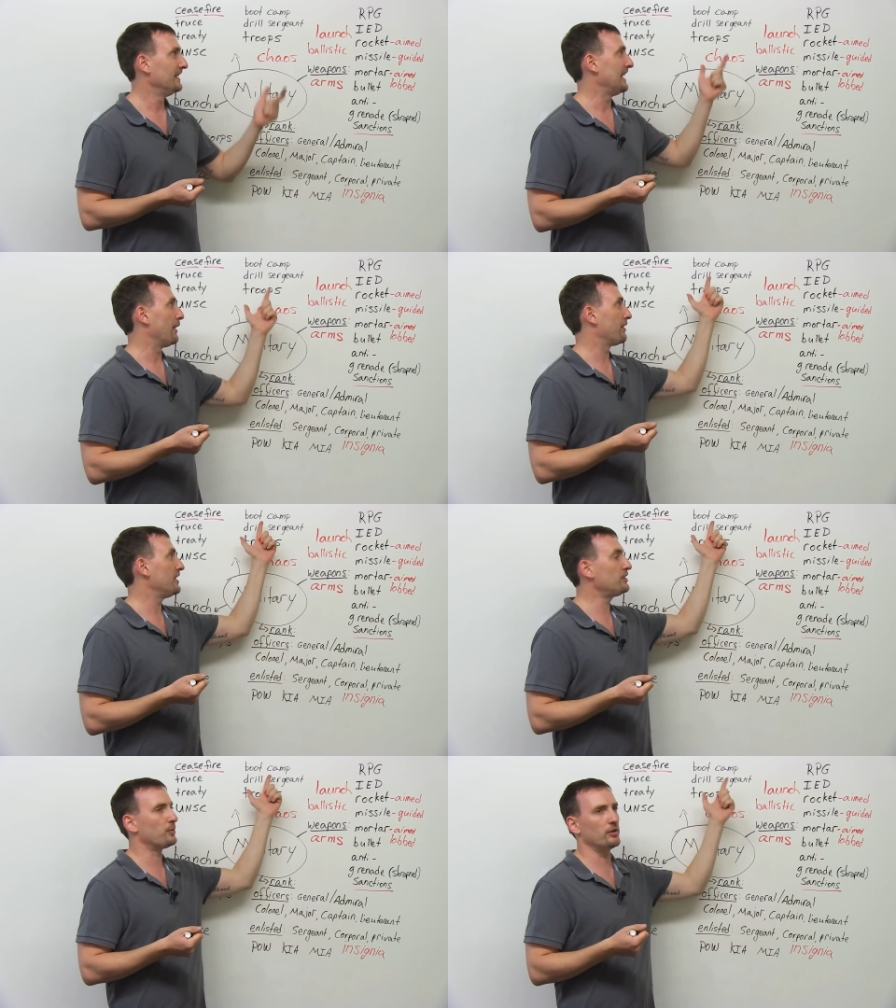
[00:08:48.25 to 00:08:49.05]
Now,
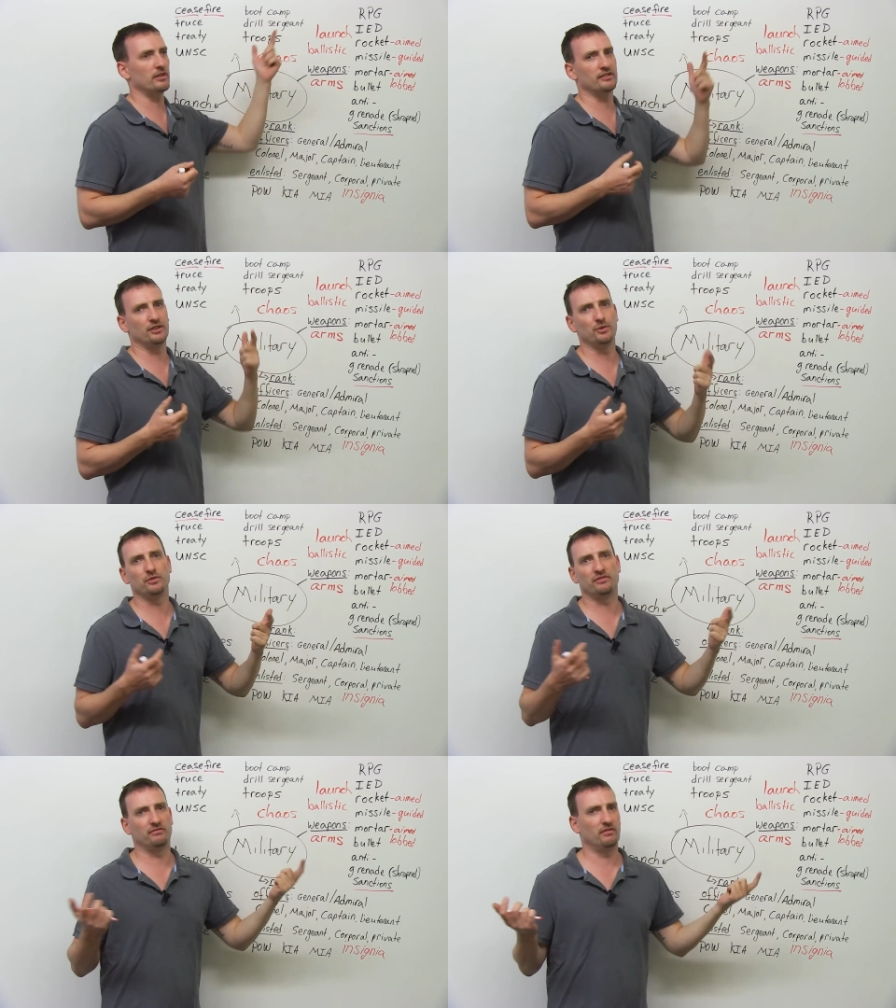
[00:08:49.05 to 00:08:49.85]
this word is
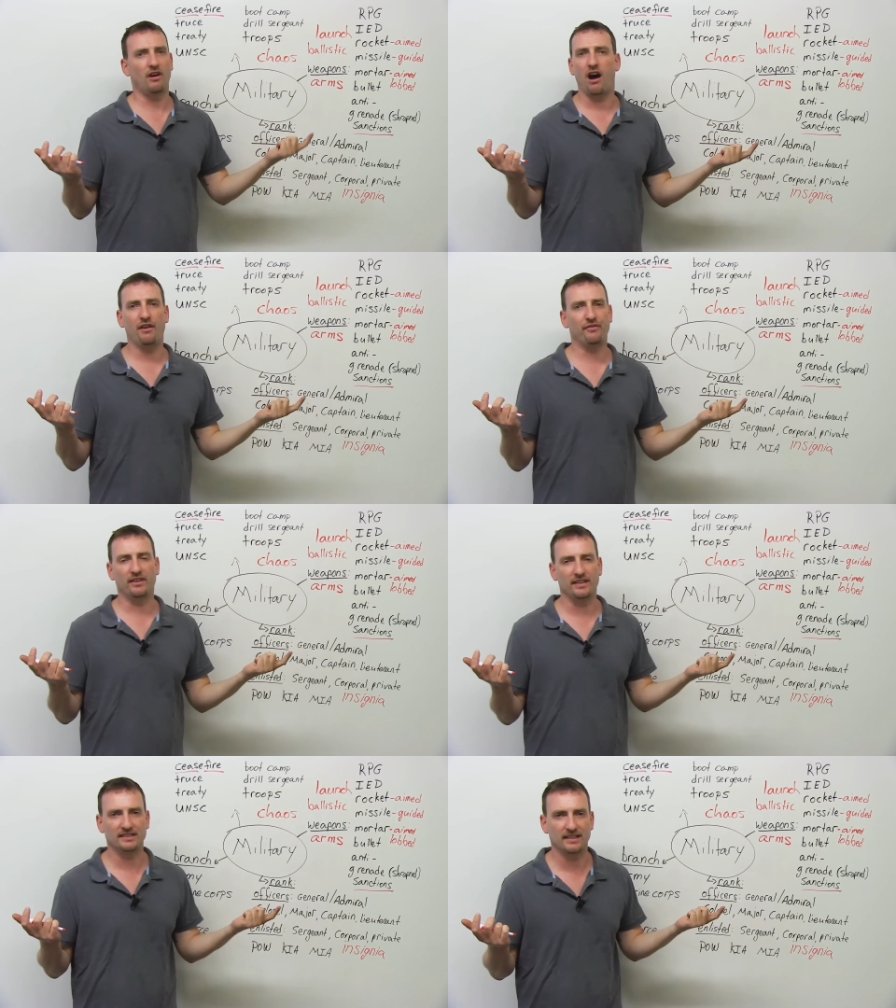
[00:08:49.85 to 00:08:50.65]
used
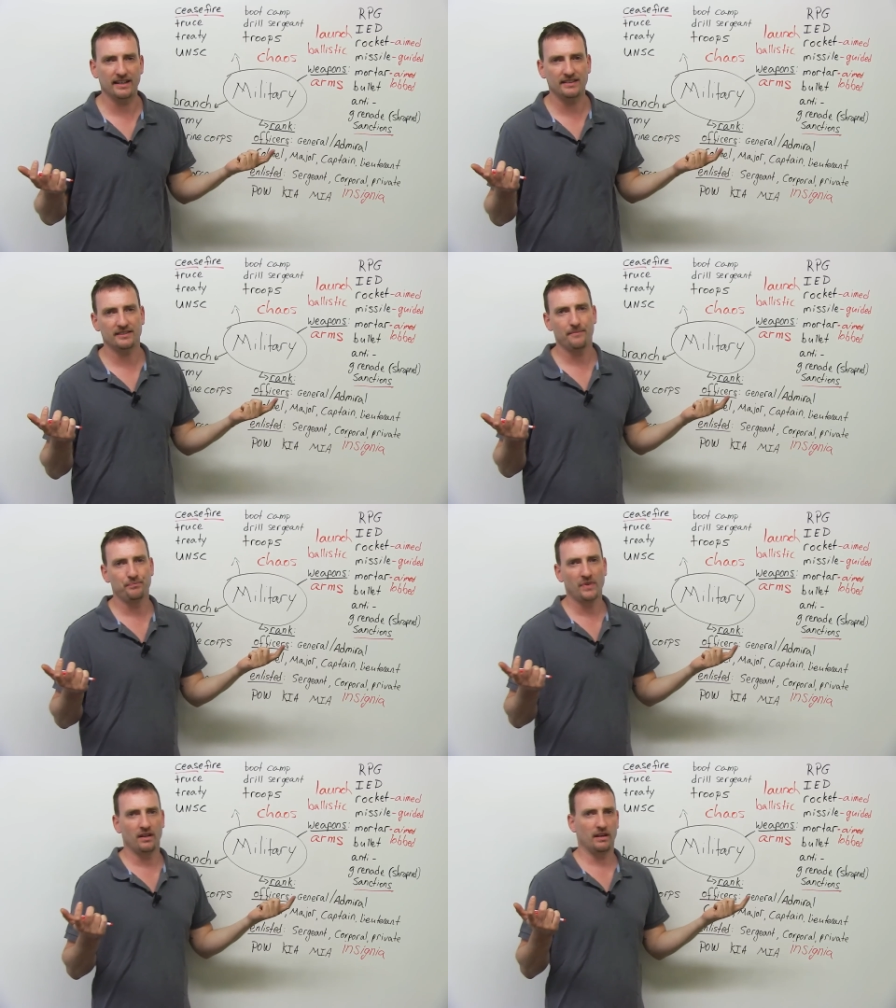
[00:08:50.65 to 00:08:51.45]
often these days
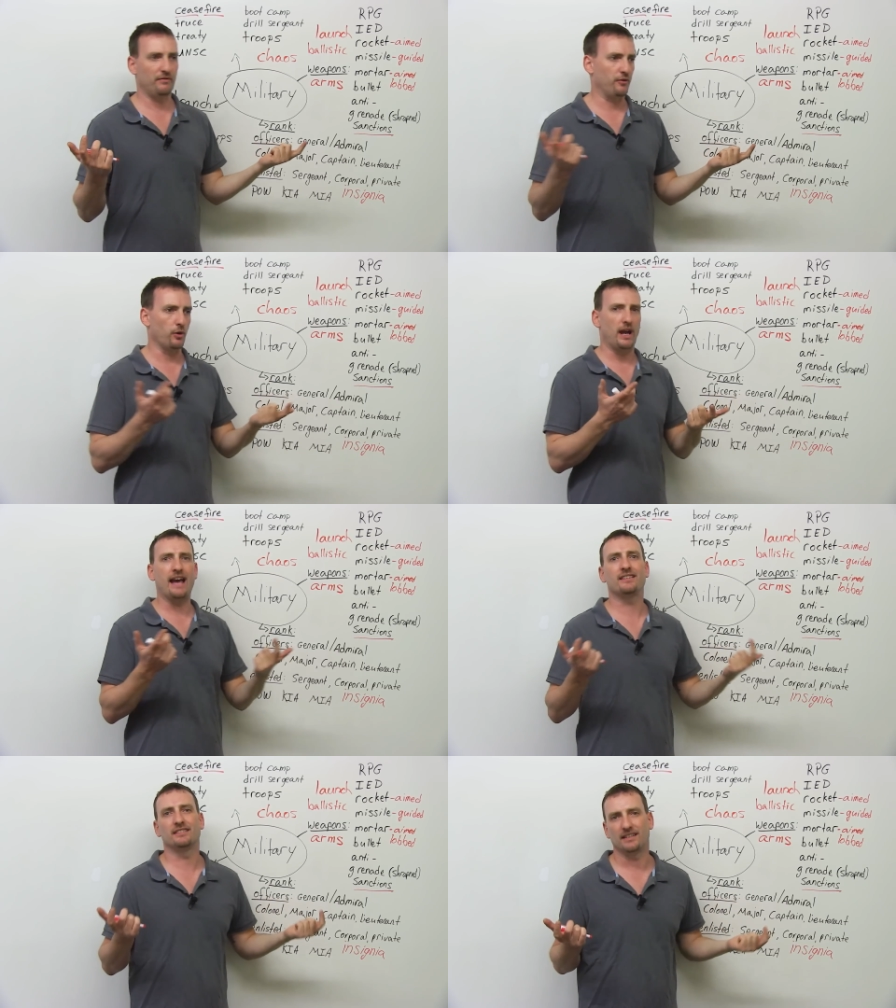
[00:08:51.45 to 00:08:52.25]
for
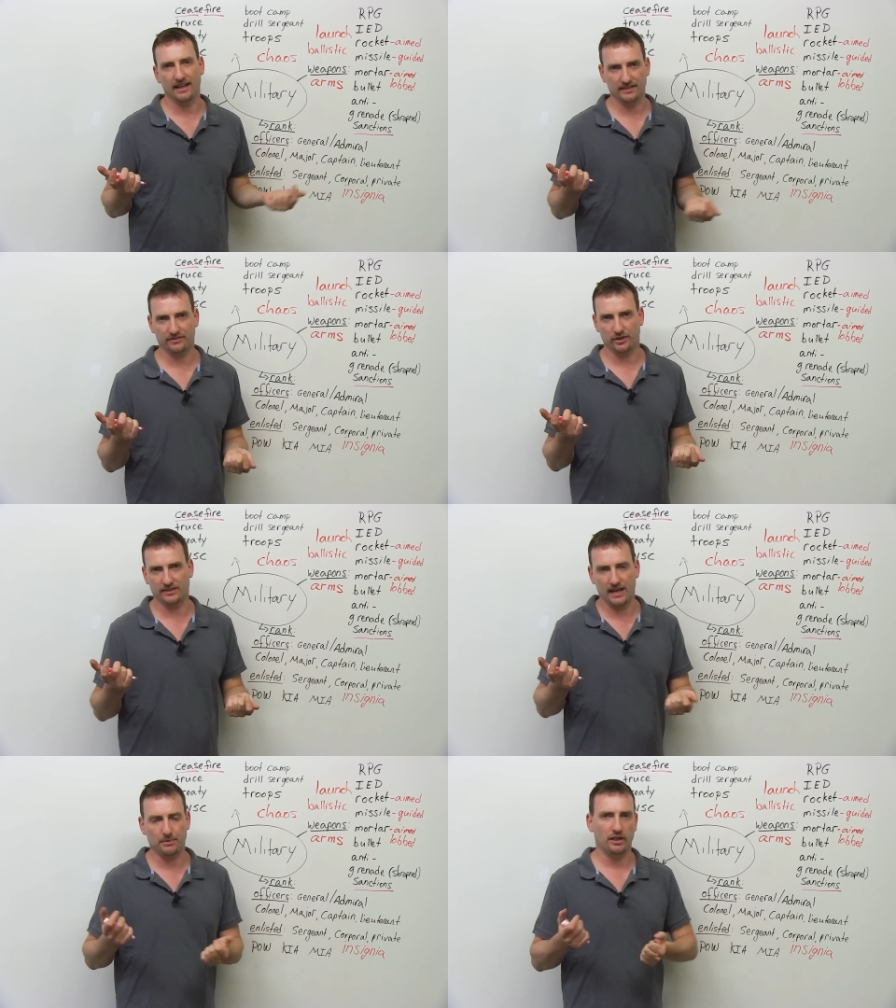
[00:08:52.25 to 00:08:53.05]
exercise. For
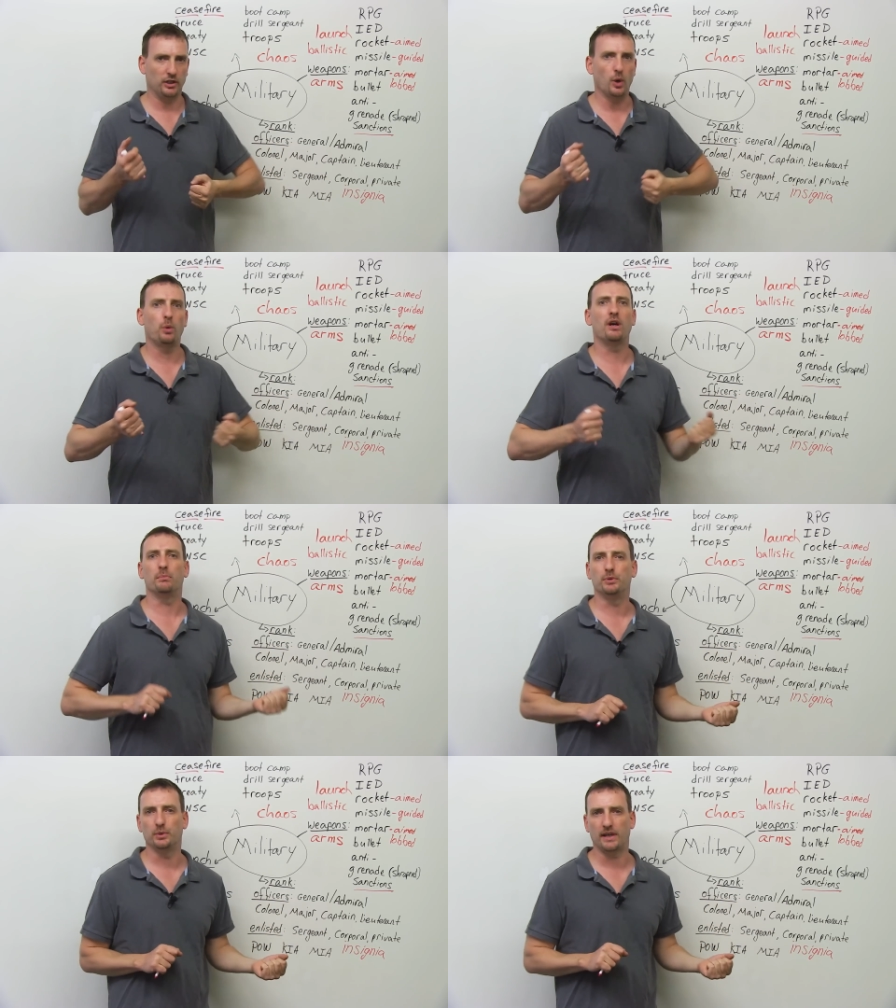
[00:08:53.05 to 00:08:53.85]
example, a yoga
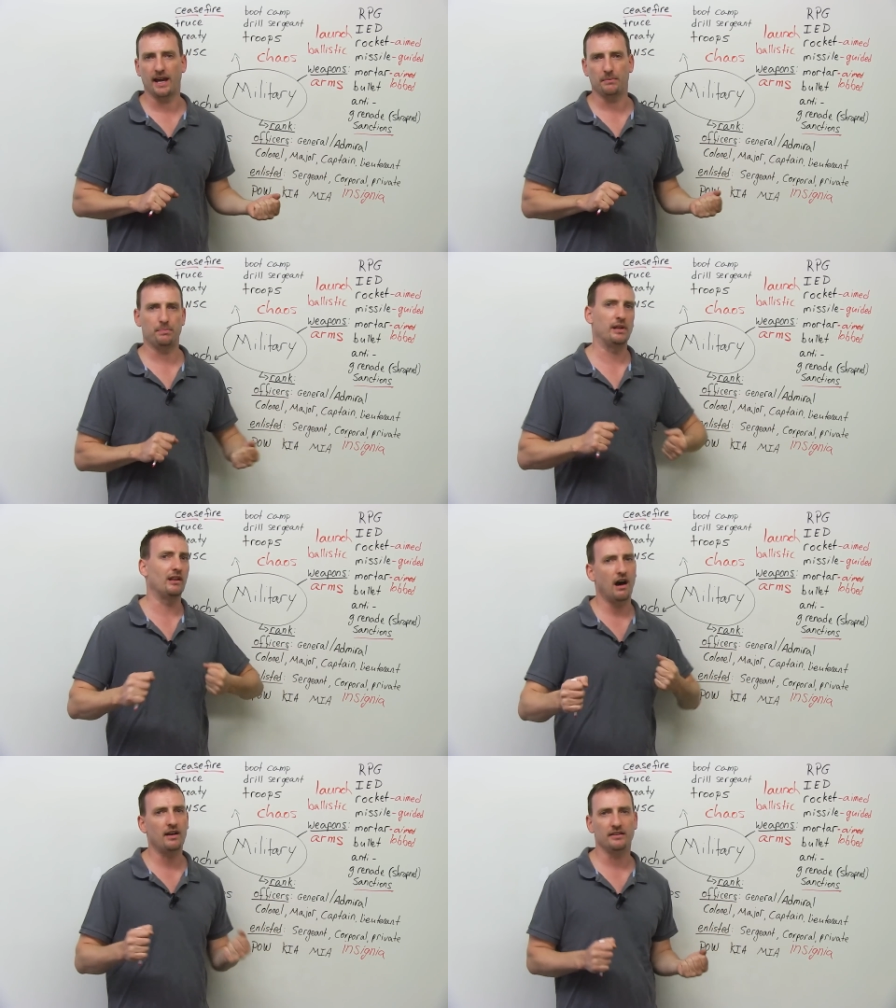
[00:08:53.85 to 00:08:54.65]
boot camp, a
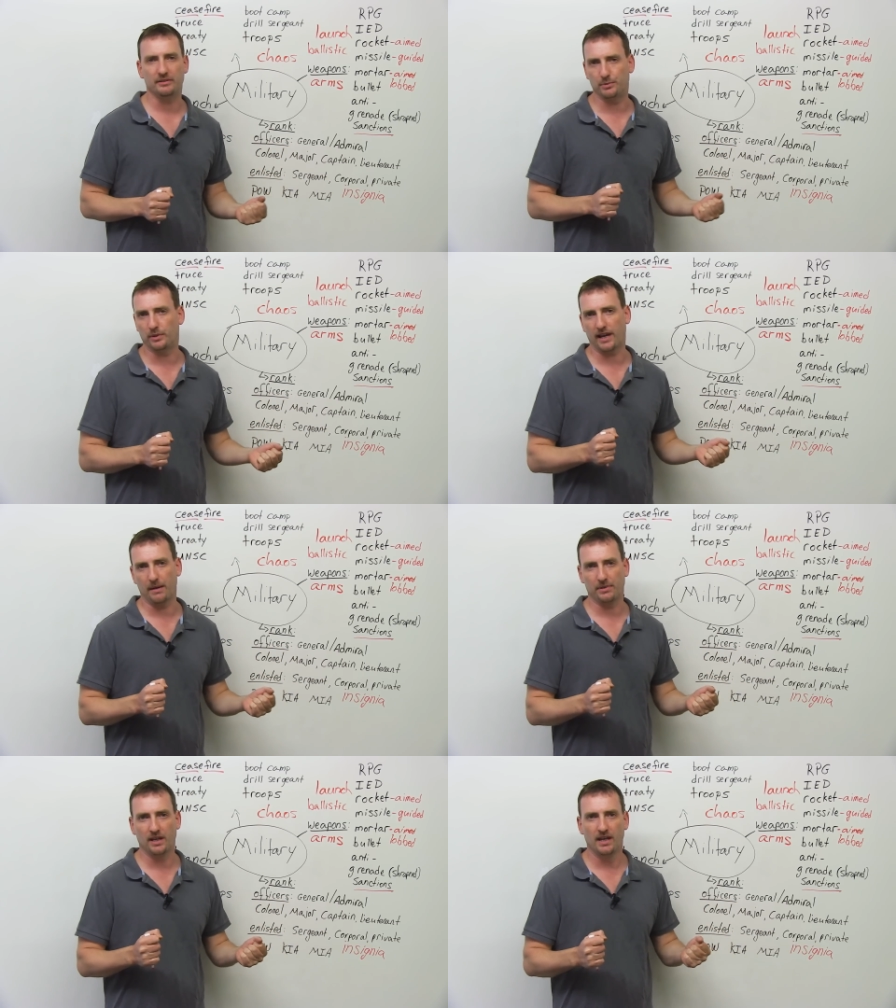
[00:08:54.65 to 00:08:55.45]
Pilates boot
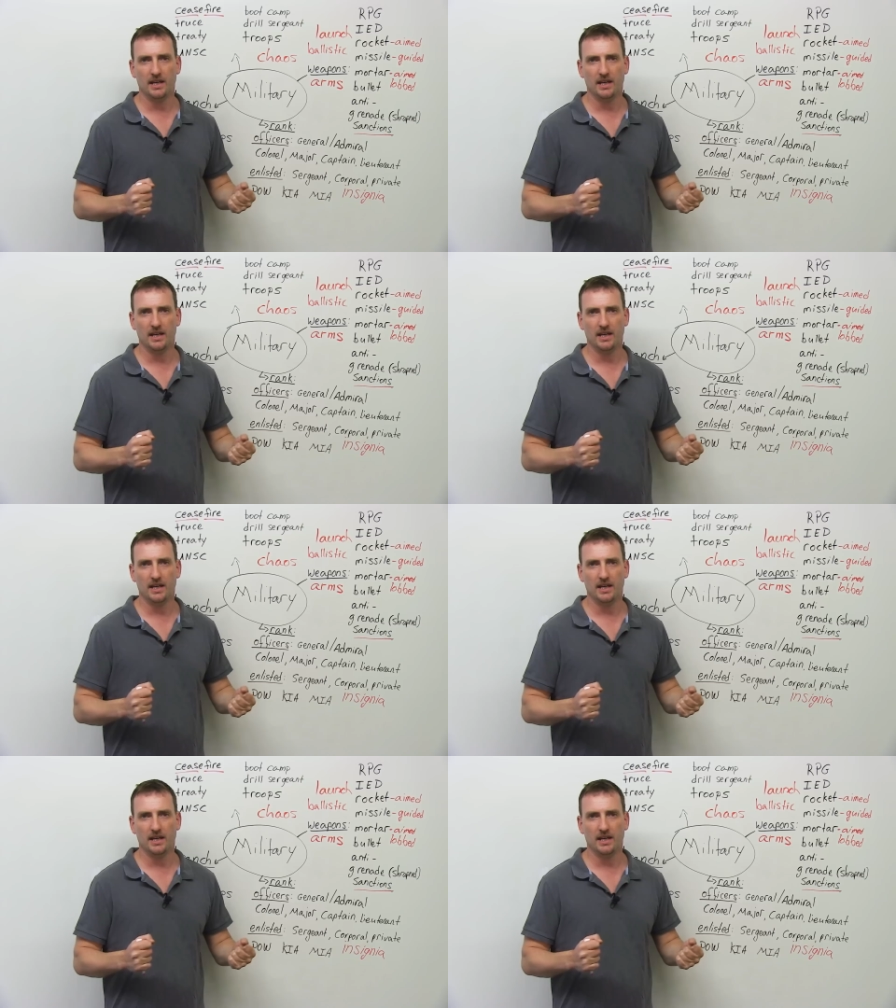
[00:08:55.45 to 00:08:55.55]
camp.